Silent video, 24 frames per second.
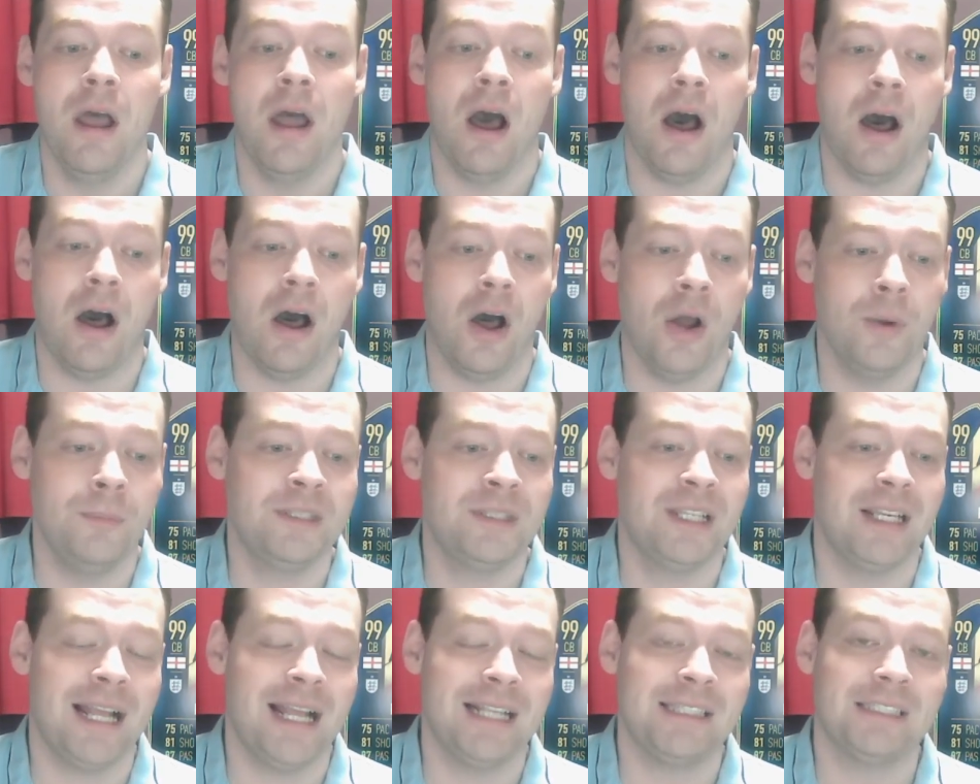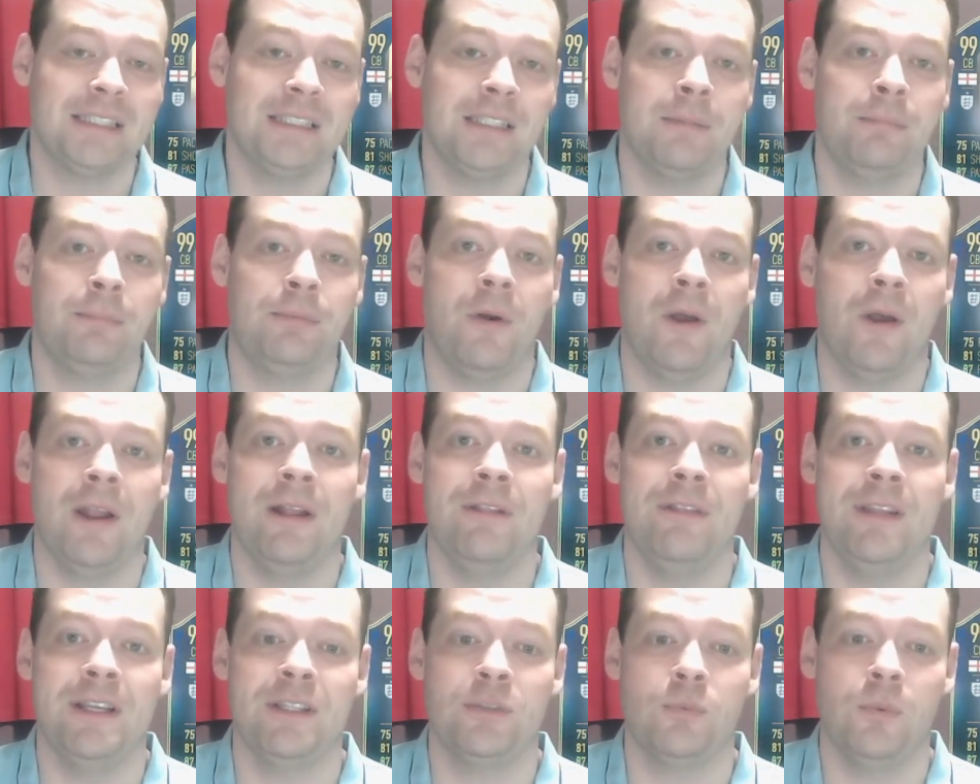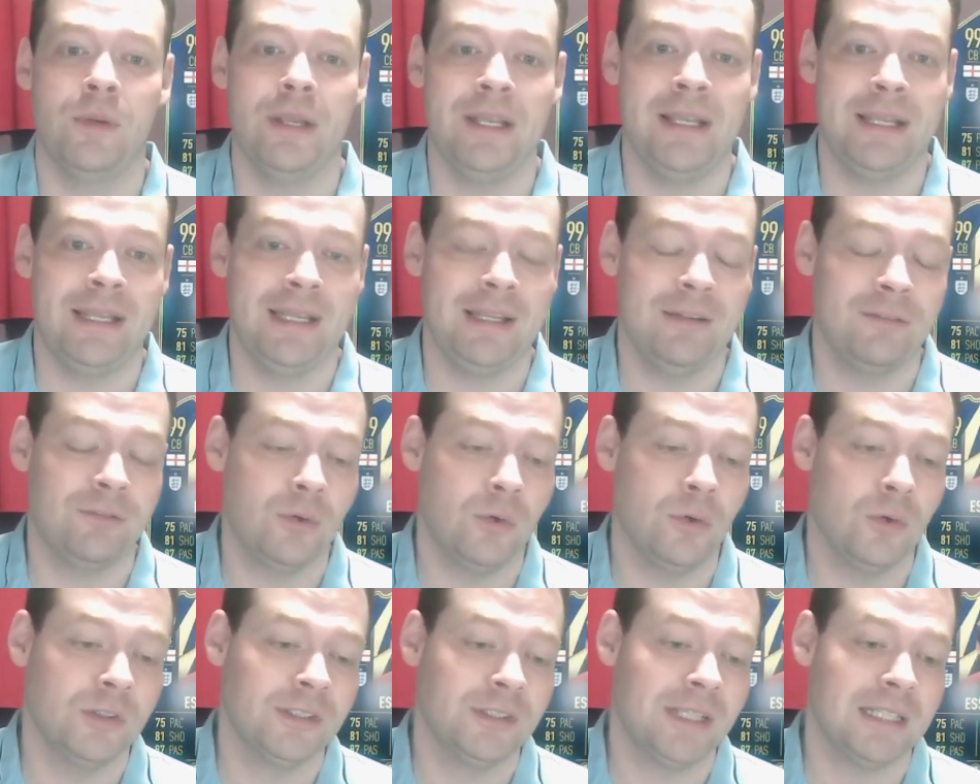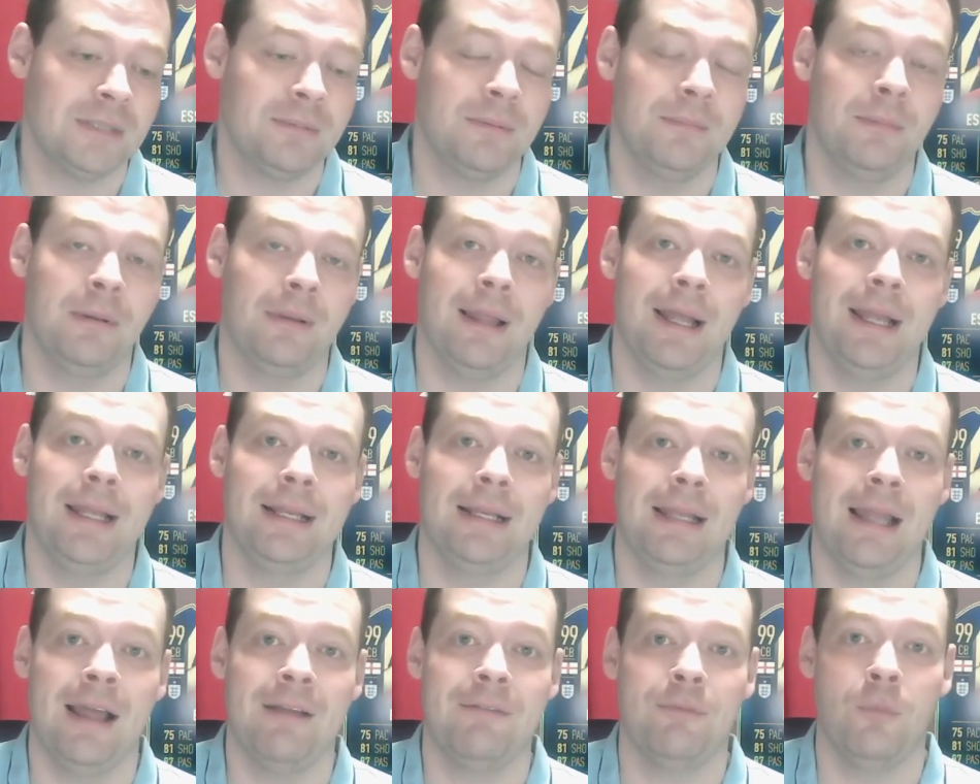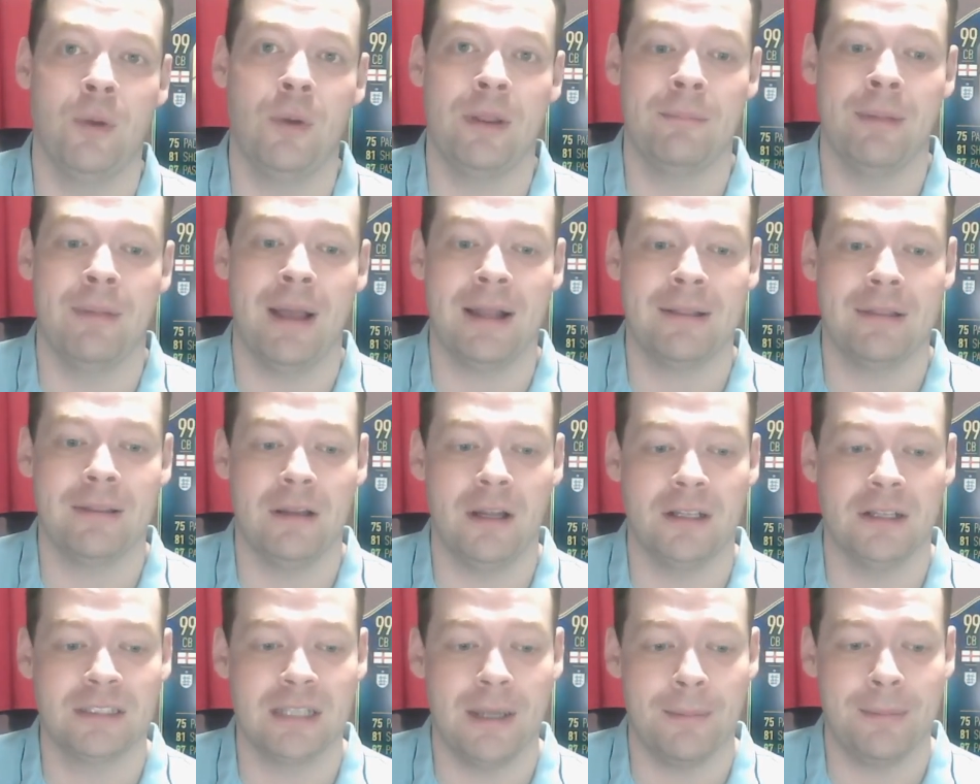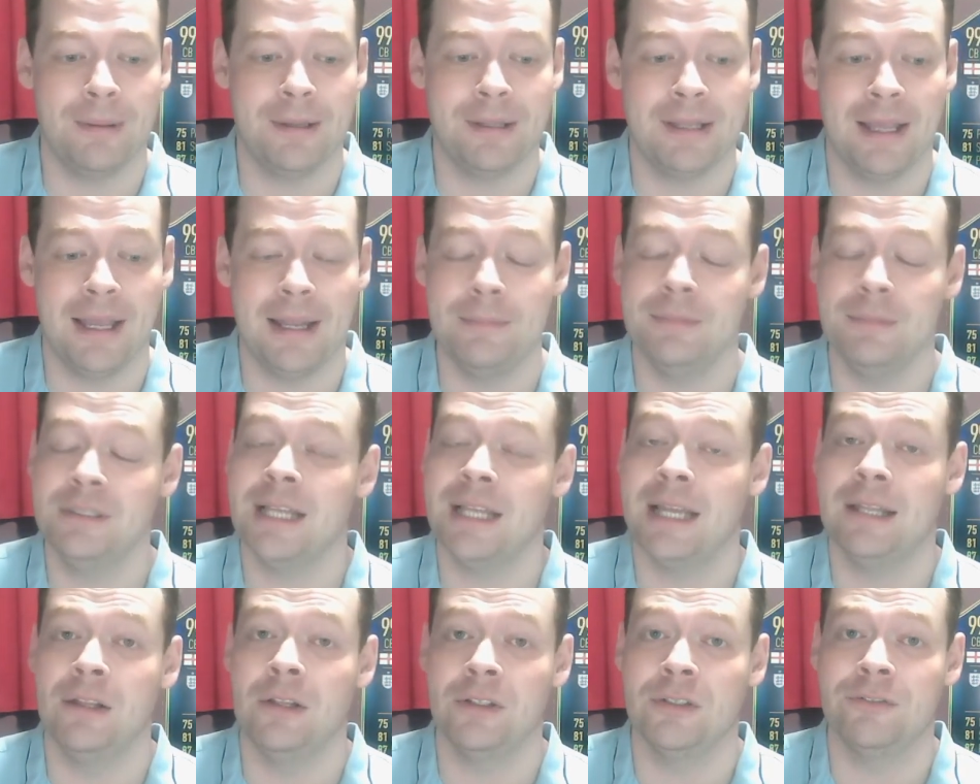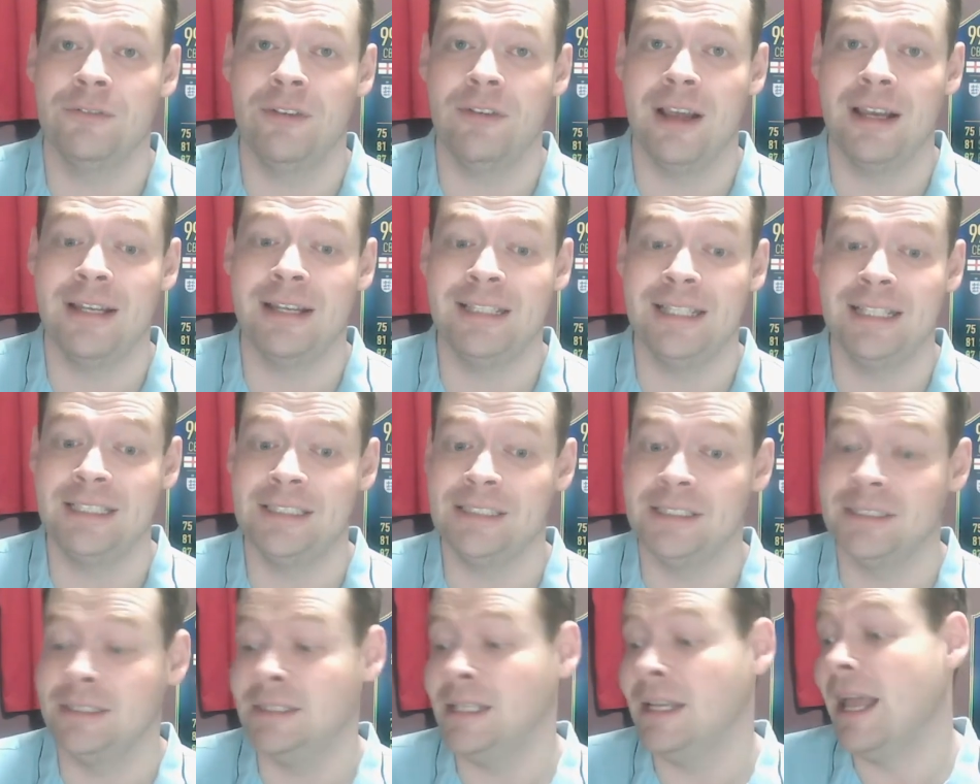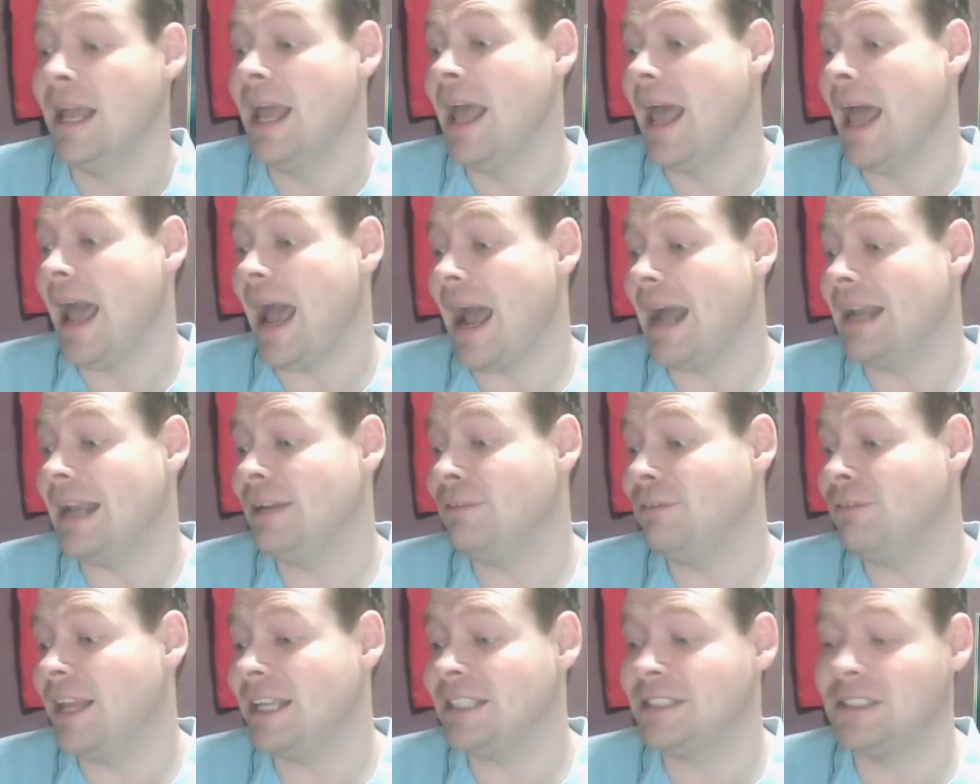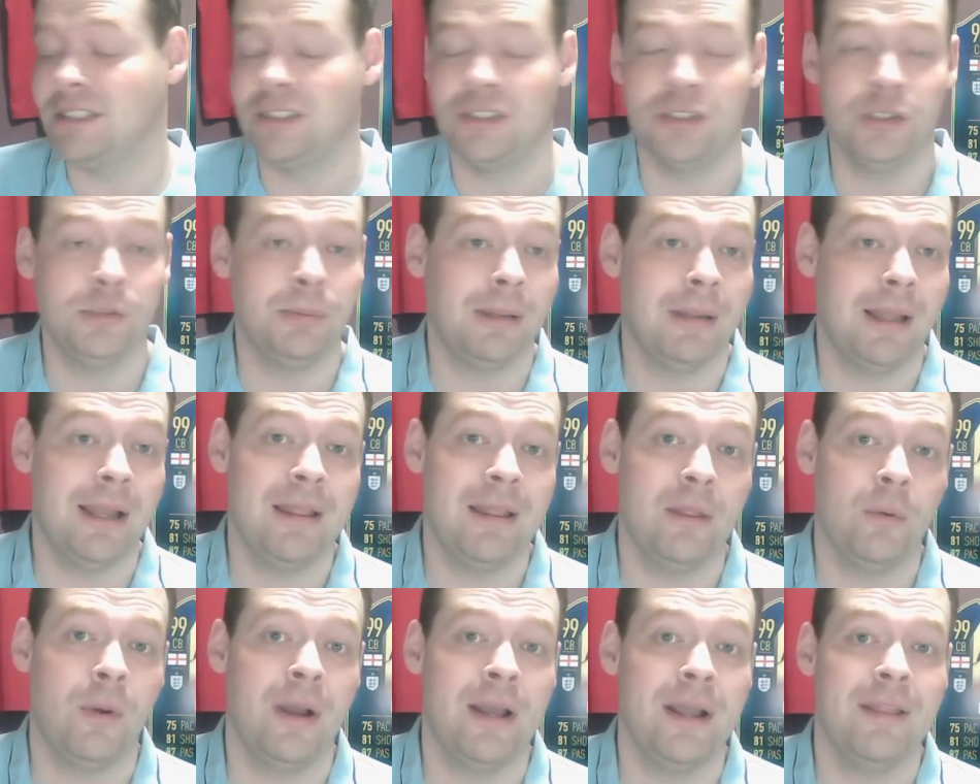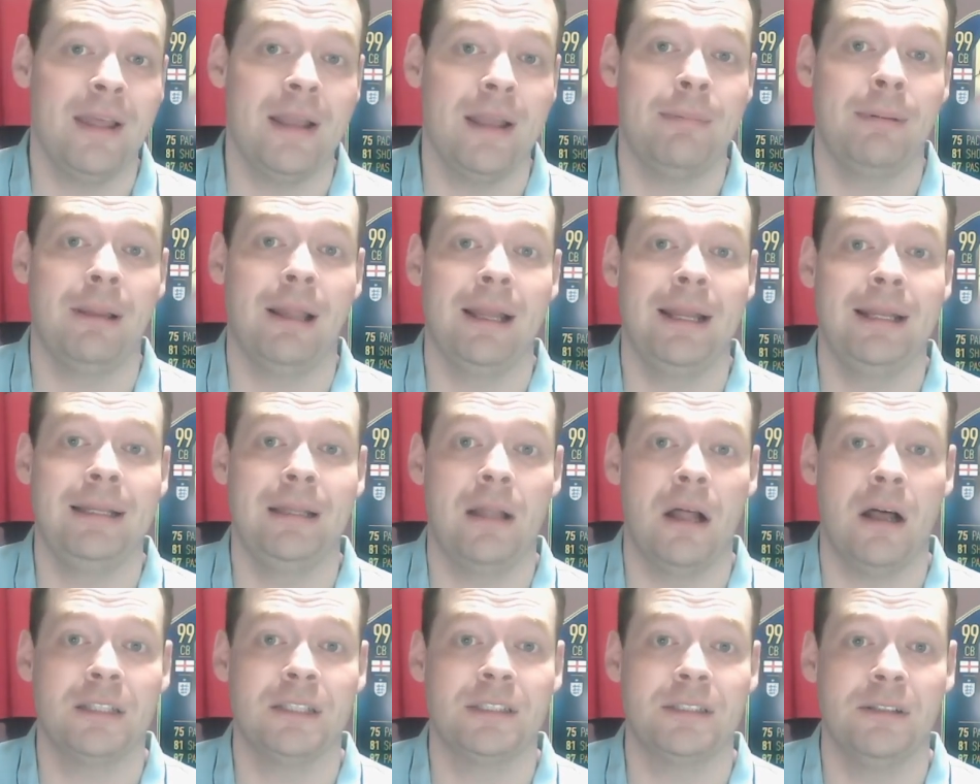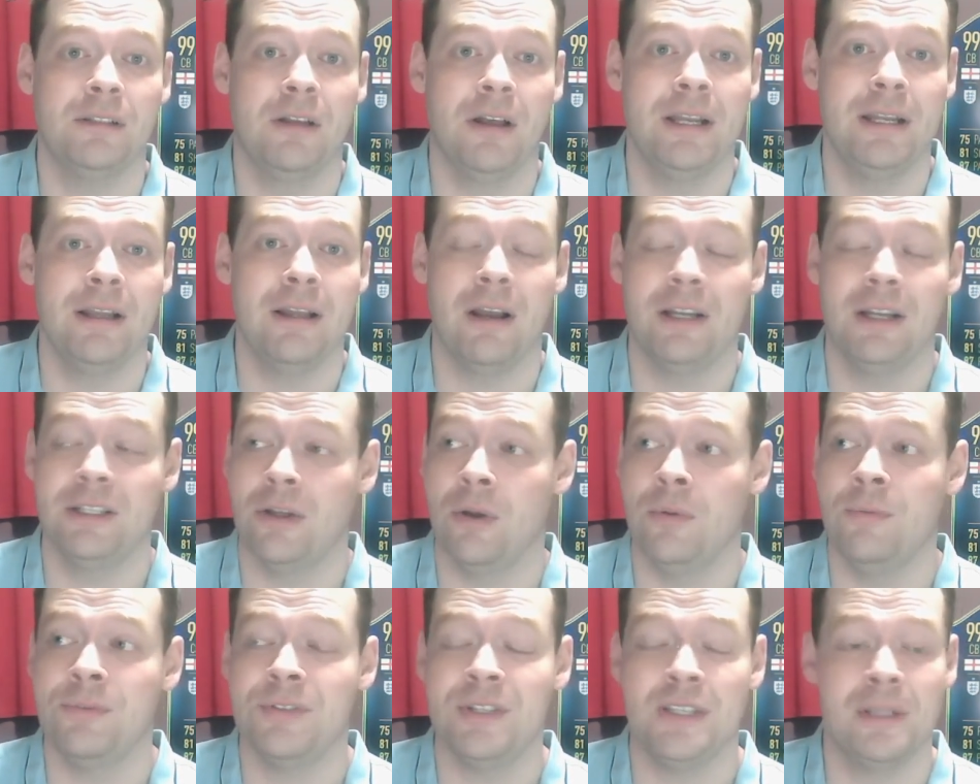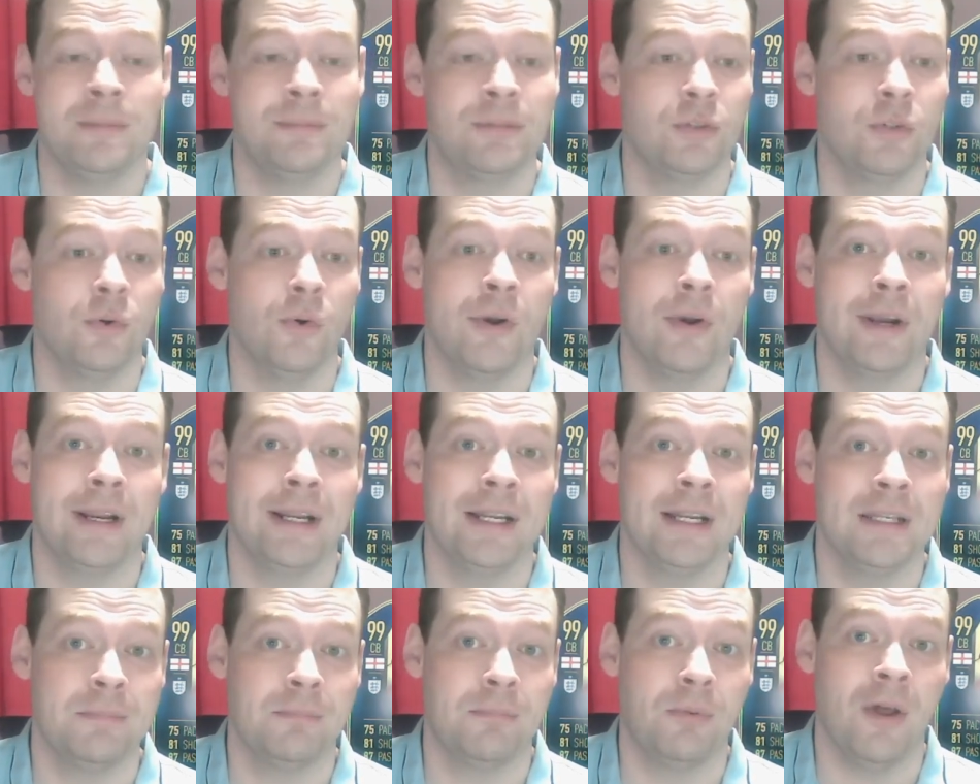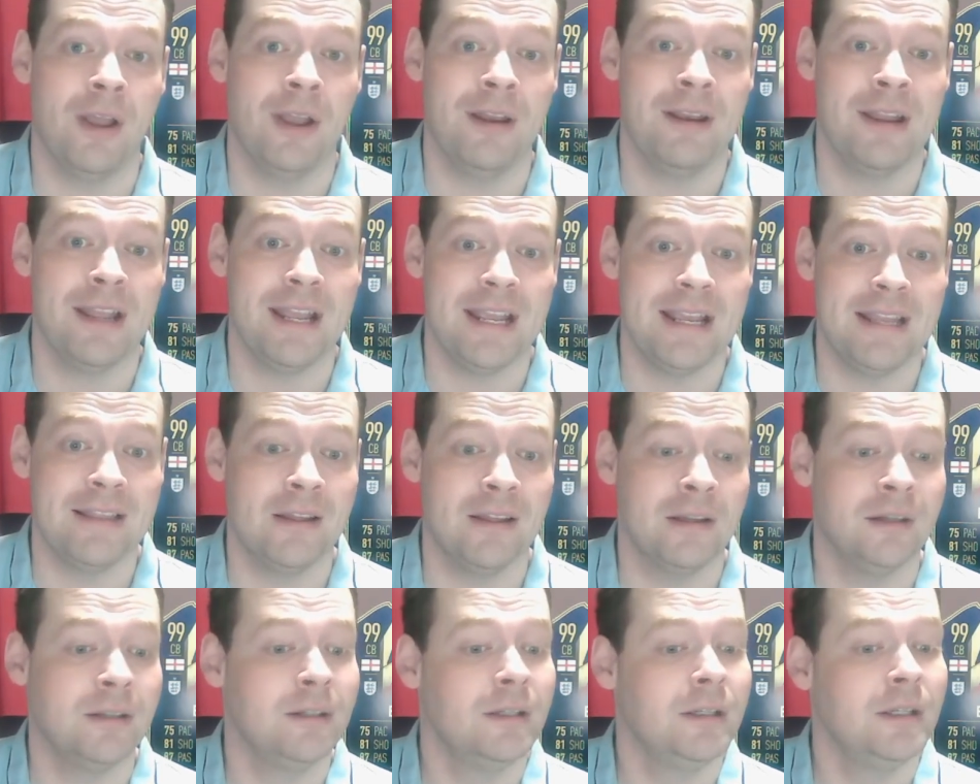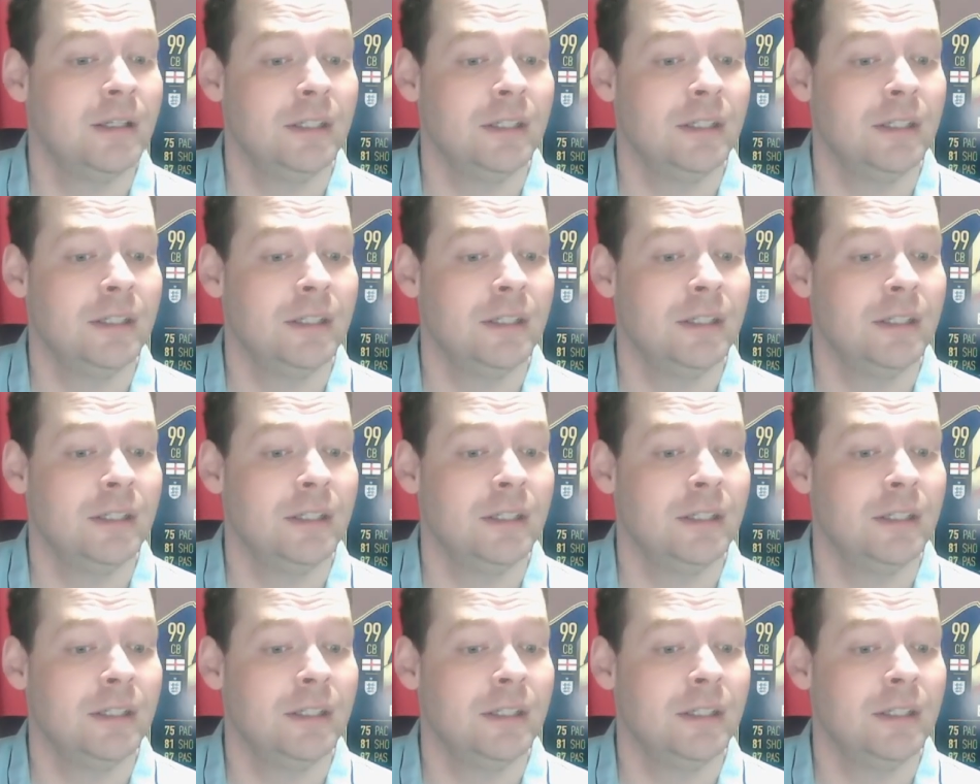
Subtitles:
At home to Leicester, Brighton this week, he of course has been playing left wing back the last couple of games and looked fairly decent. And if Leicester do play the way they played last night, I don't see them scoring against Brighton either.